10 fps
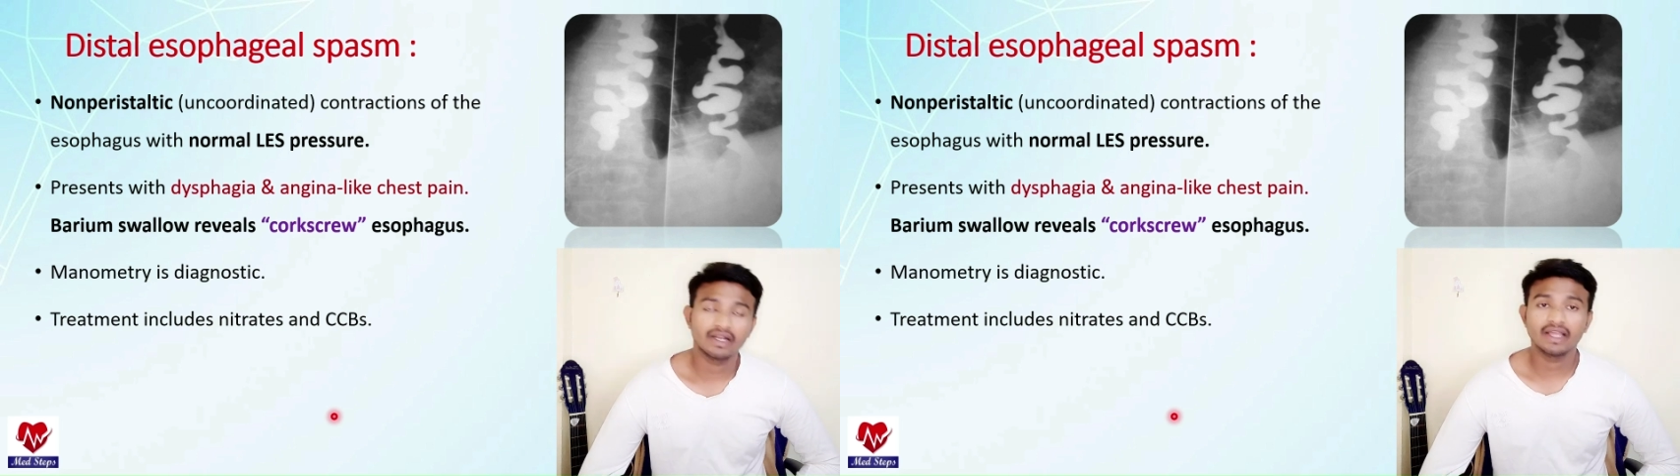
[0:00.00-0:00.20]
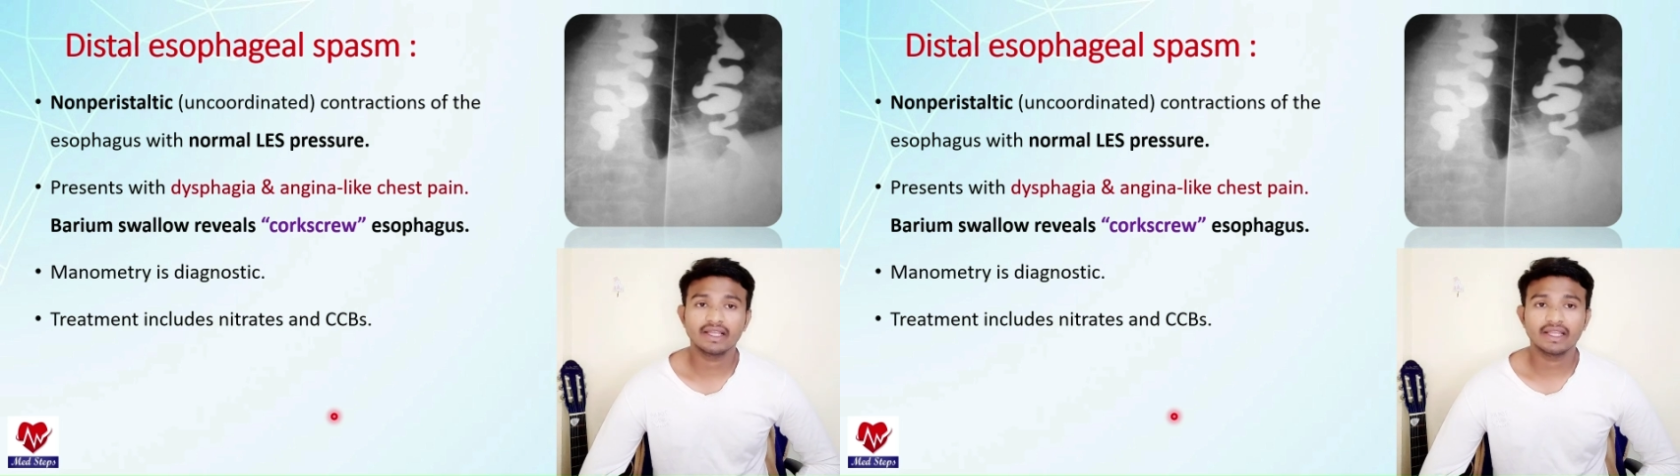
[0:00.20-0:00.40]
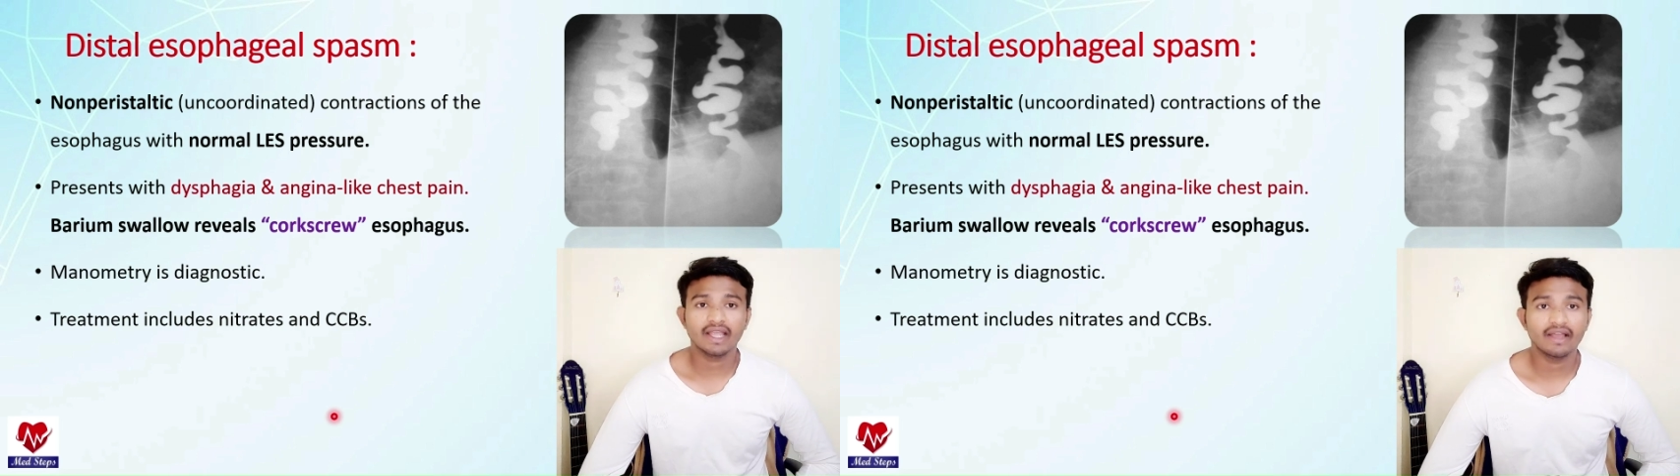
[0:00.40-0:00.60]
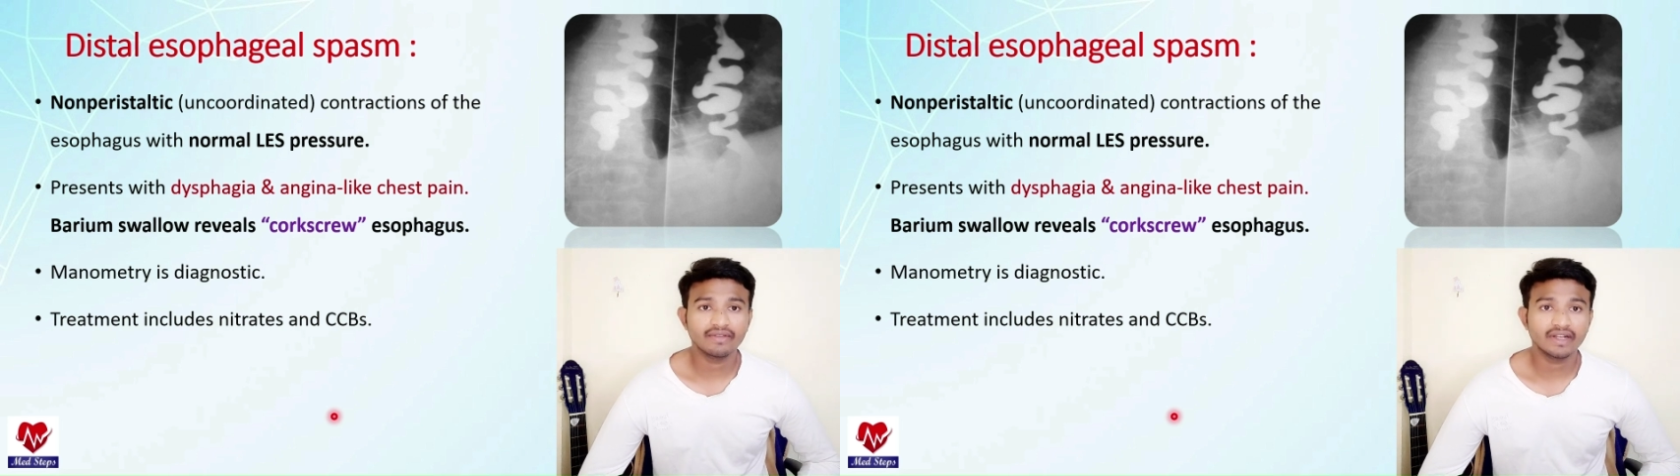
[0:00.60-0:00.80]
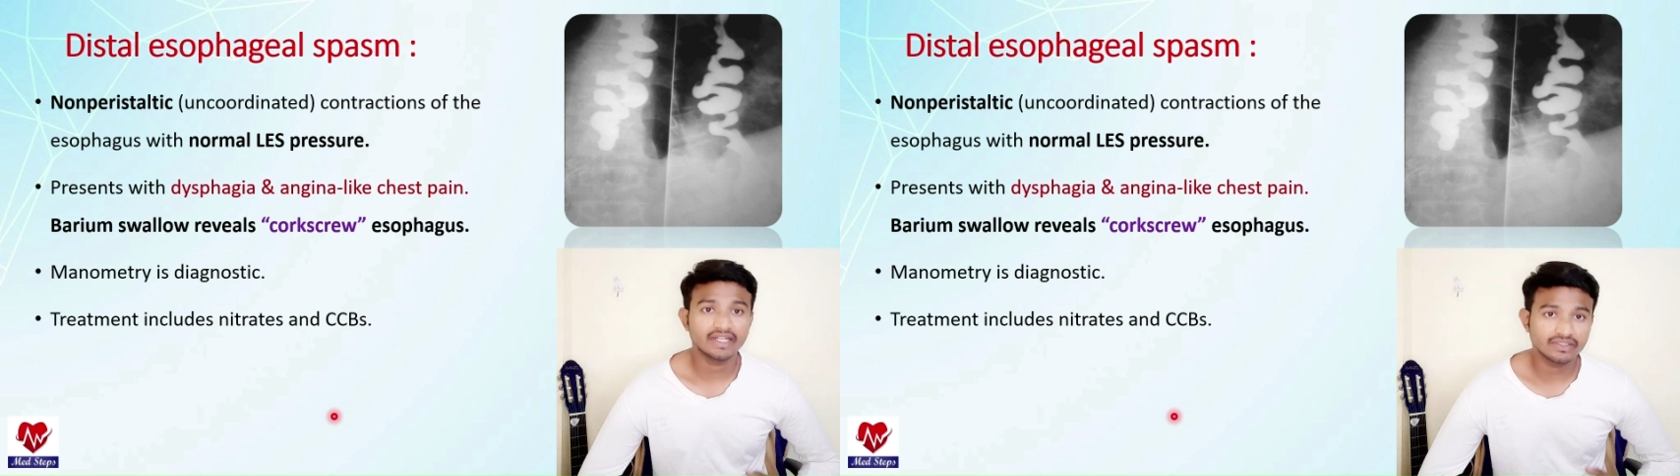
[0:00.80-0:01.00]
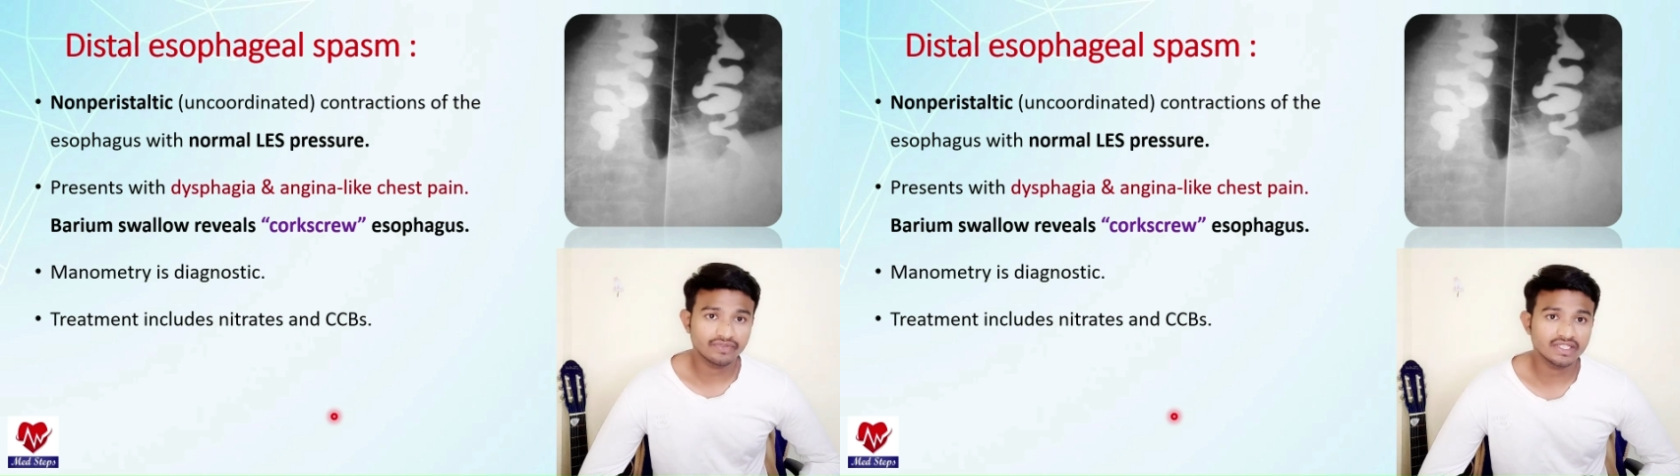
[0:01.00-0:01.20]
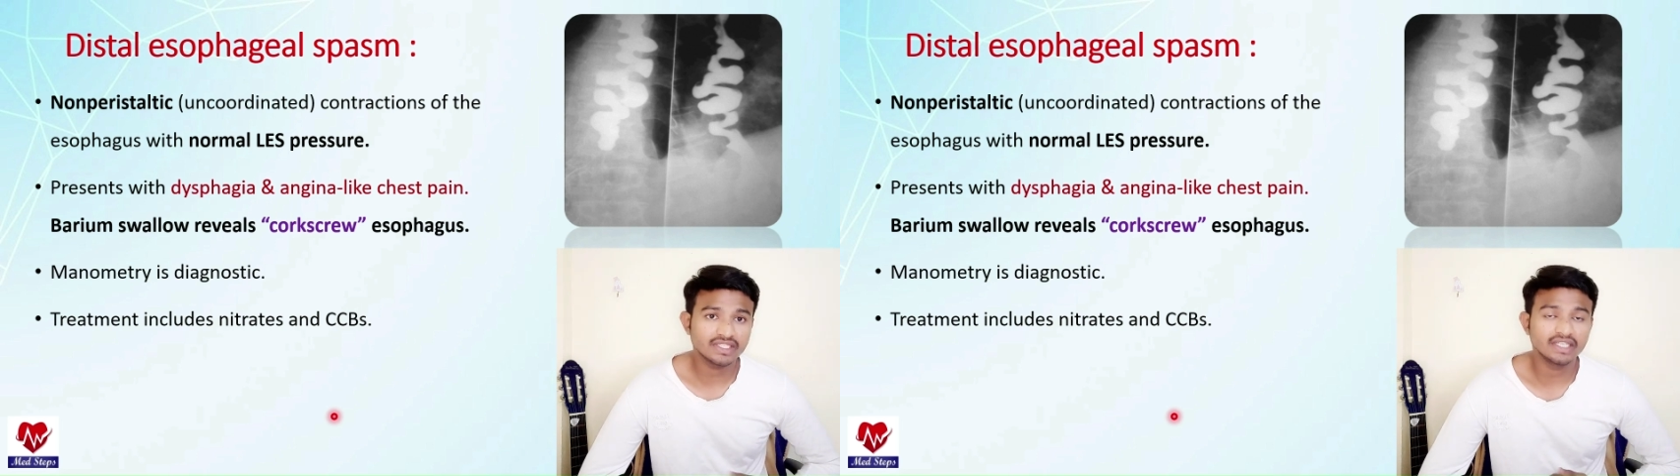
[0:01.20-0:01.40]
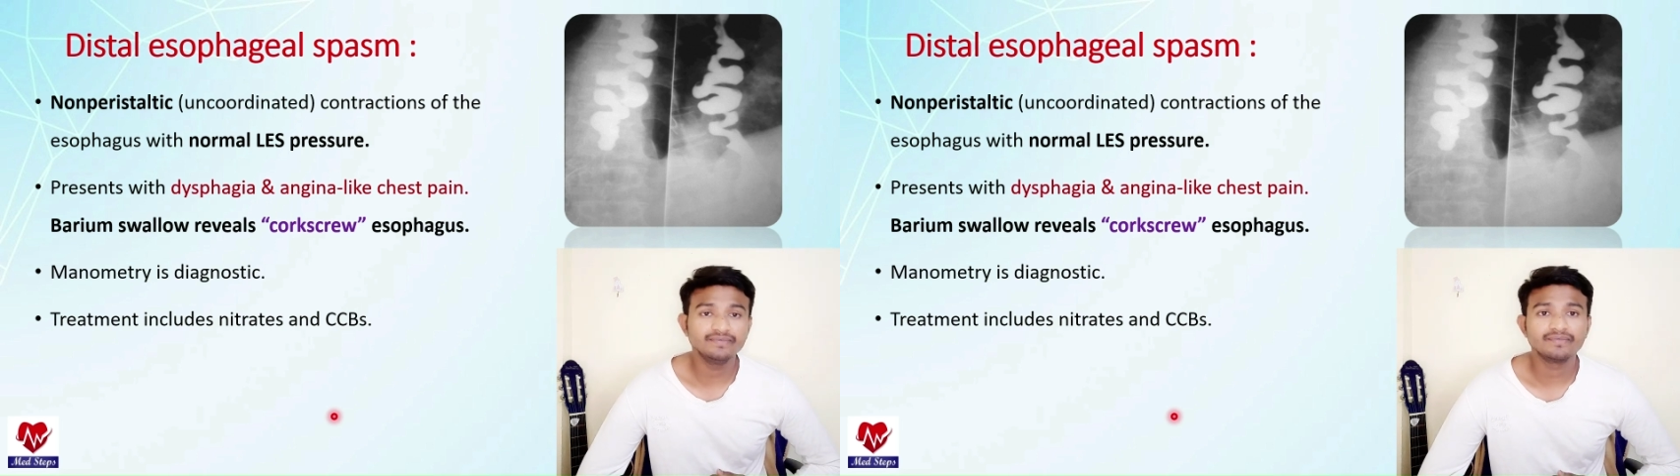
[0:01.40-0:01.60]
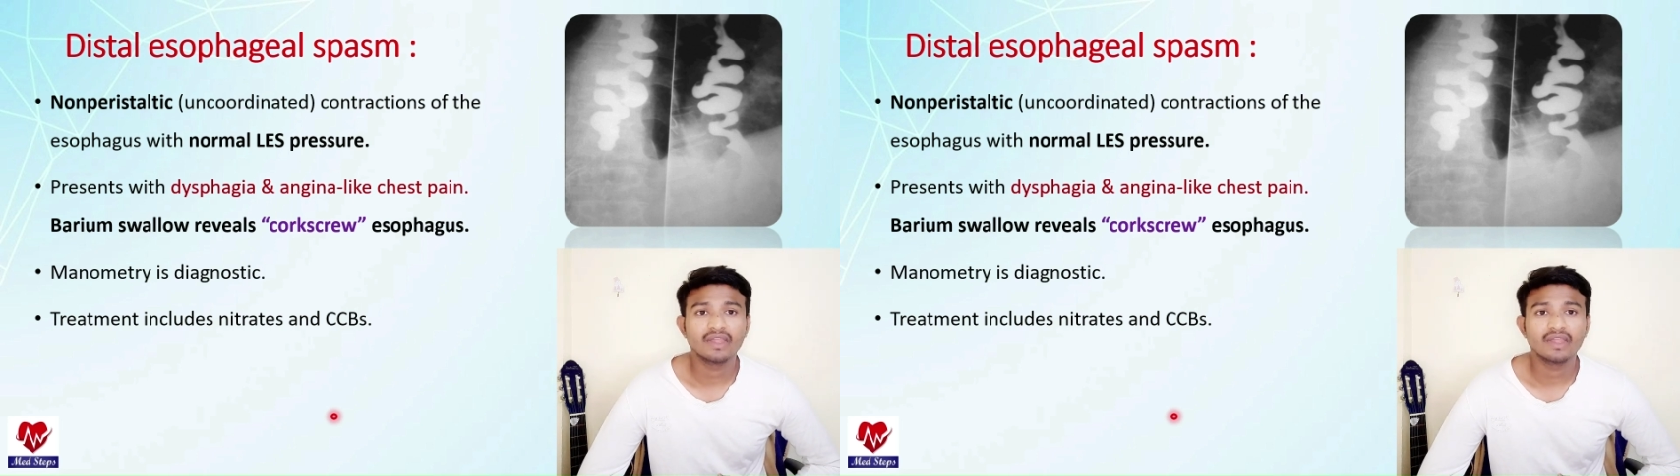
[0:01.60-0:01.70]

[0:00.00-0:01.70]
like he have a dysphagia